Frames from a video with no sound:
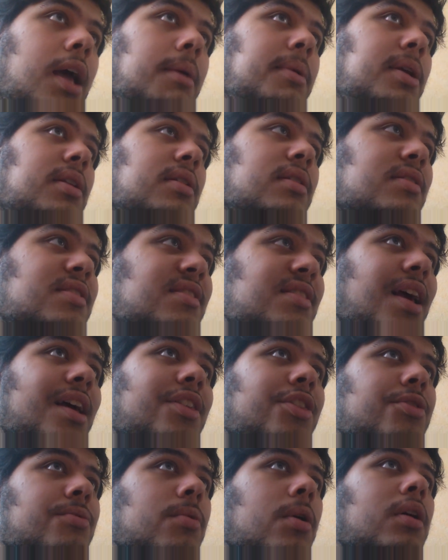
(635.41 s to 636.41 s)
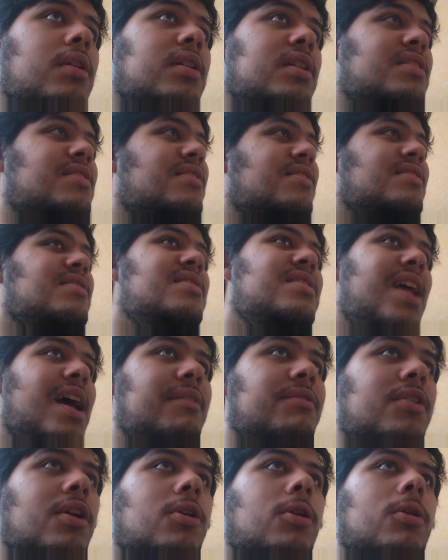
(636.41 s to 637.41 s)
mean, Seth Rollins,
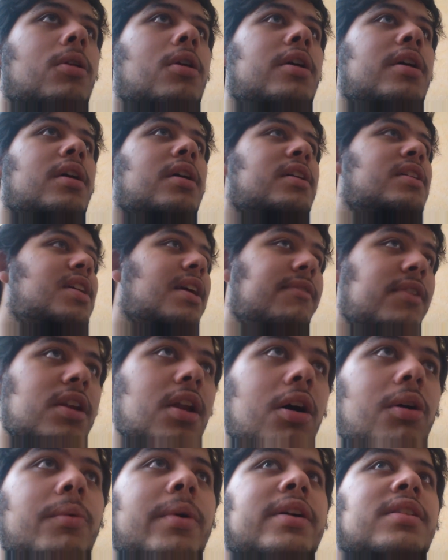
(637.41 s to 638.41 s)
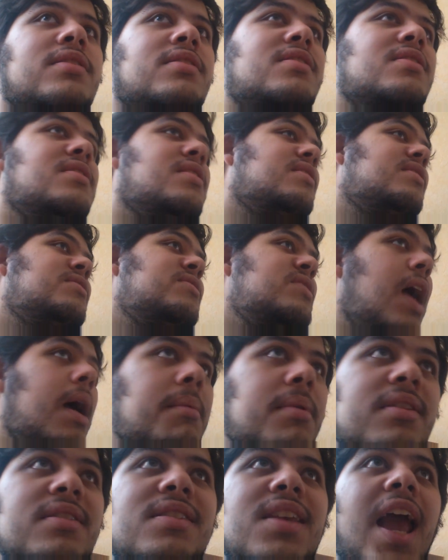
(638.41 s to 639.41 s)
Neville, Kevin Owens,
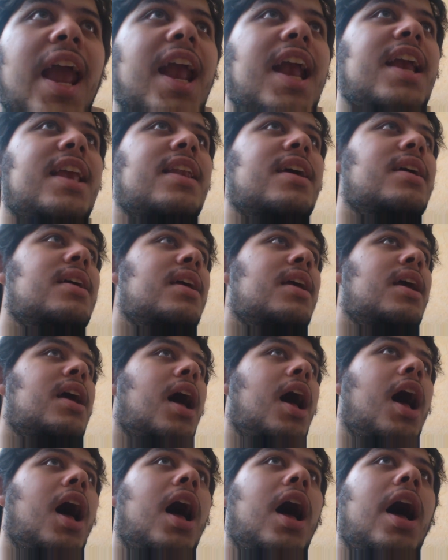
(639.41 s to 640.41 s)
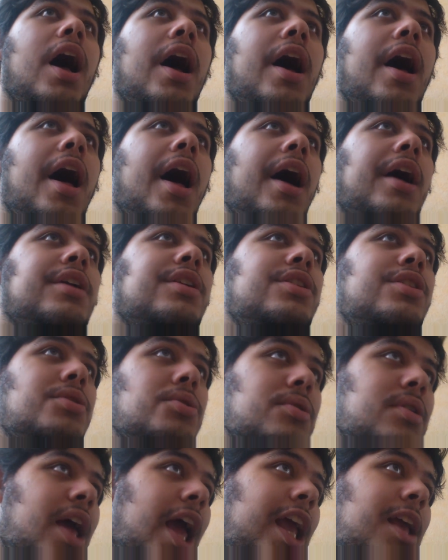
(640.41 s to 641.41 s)
Sami Zayn,
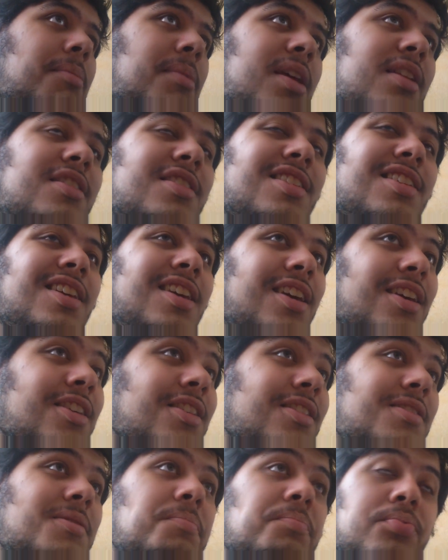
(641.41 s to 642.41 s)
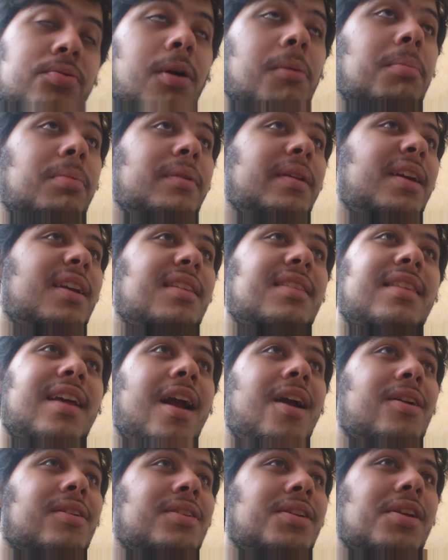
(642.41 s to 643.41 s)
you name it, he's probably in
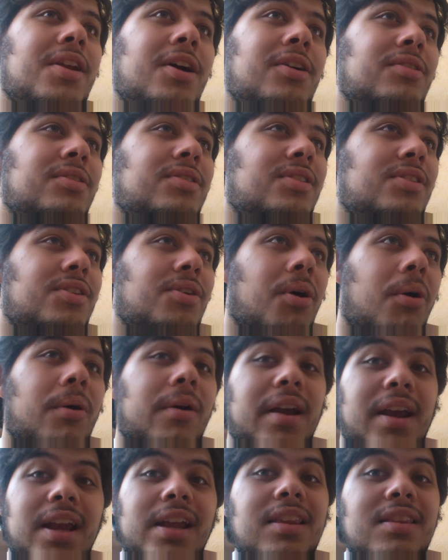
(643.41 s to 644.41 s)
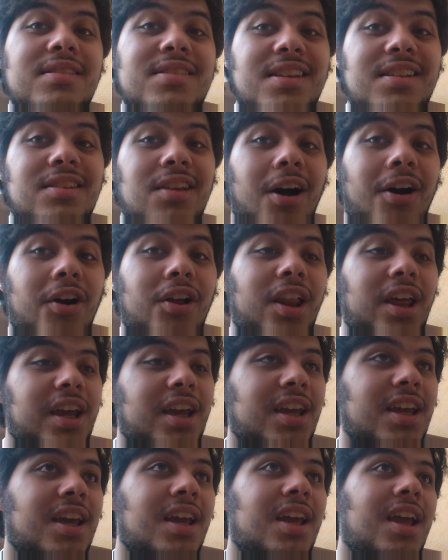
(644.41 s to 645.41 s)
there, you know, your indie
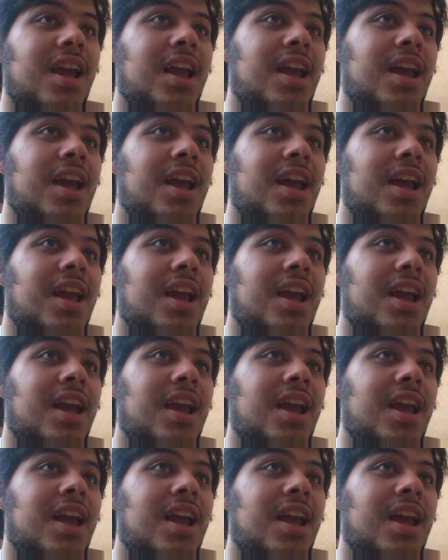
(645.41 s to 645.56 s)
darling,